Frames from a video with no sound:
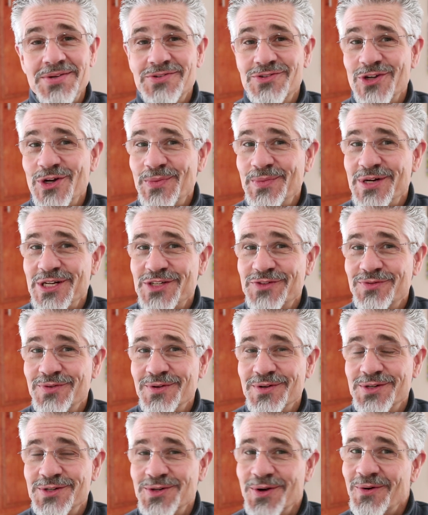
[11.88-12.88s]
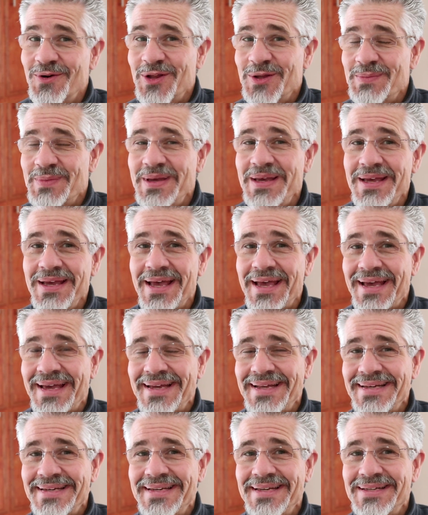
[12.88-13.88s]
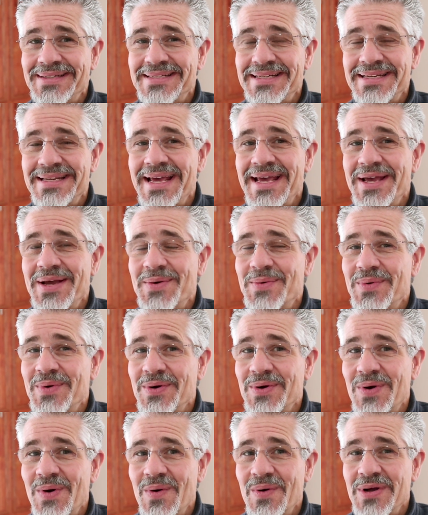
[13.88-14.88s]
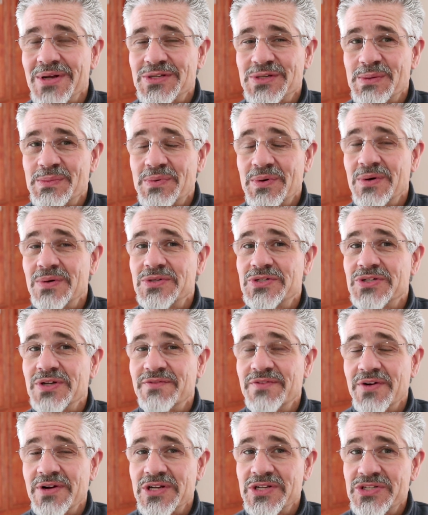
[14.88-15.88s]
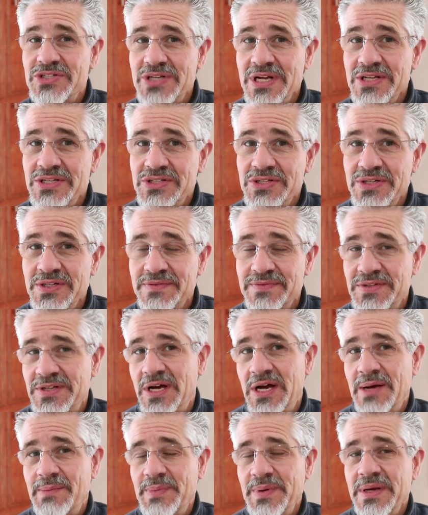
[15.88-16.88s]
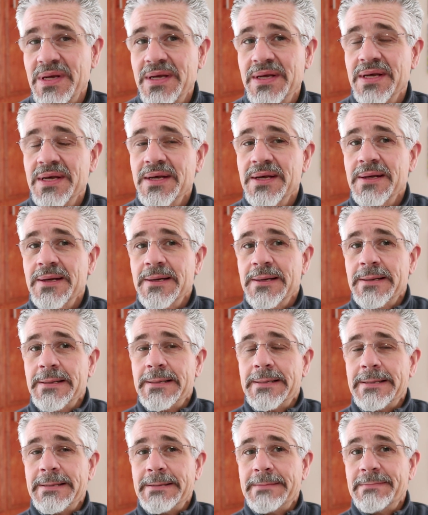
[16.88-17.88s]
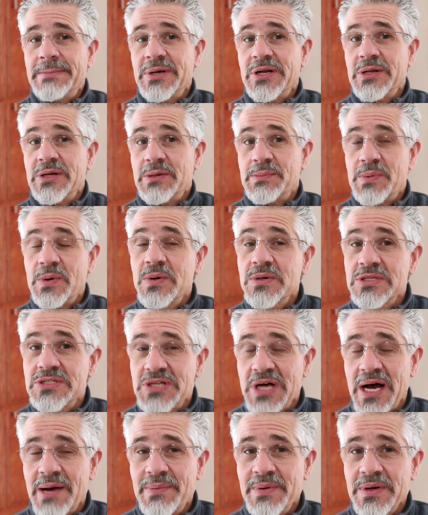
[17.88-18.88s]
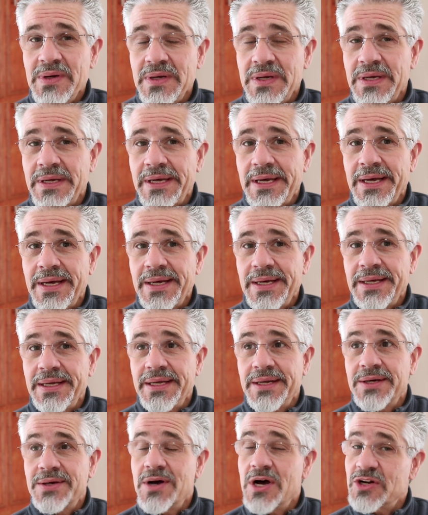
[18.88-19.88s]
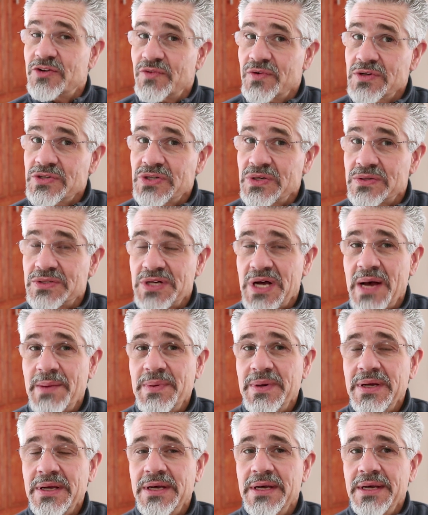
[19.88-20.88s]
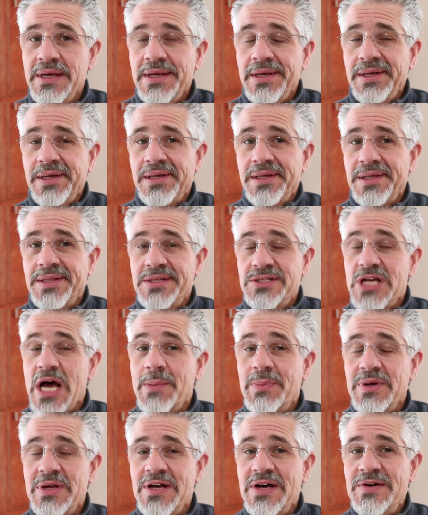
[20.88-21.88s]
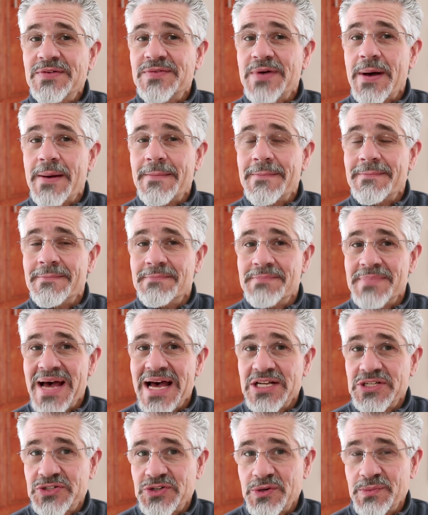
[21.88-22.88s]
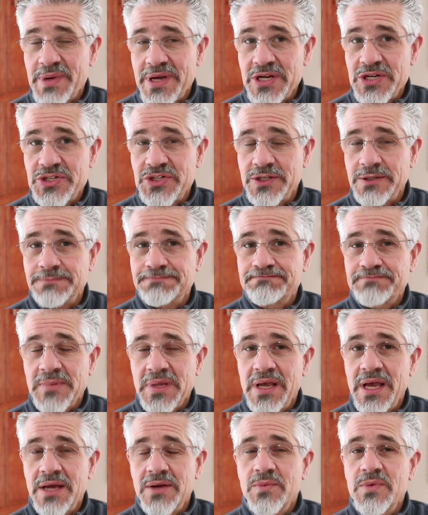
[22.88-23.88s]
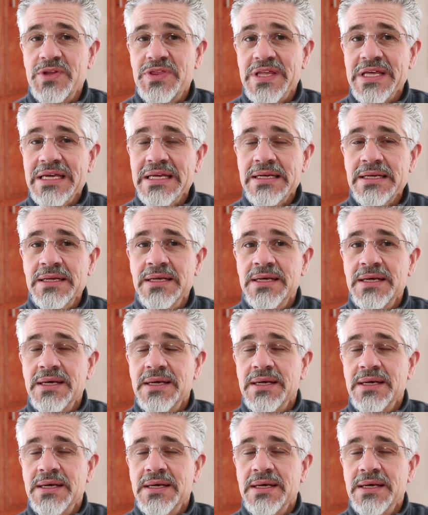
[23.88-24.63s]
you so much for joining me. And today we're going to broach a very sensitive topic, um, but an important topic uh, and a controversial topic, uh, the topic of masturbation. And within